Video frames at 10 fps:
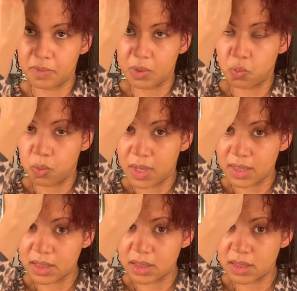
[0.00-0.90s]
what
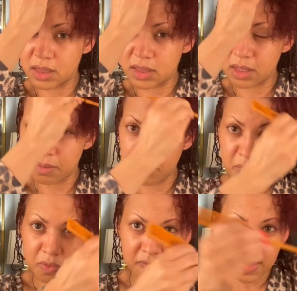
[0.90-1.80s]
the
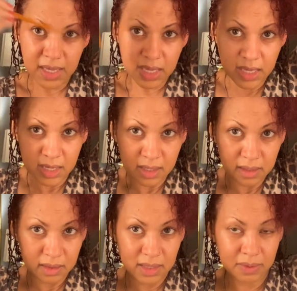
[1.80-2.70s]
movie,
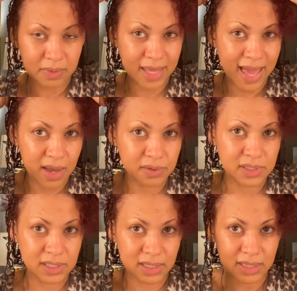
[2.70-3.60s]
the house
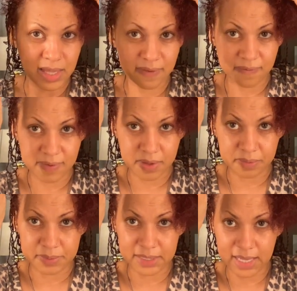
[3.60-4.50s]
that they
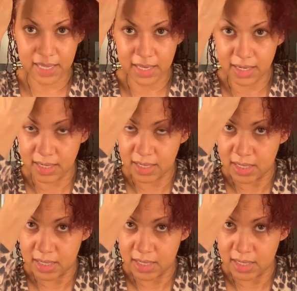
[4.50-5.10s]
filmed in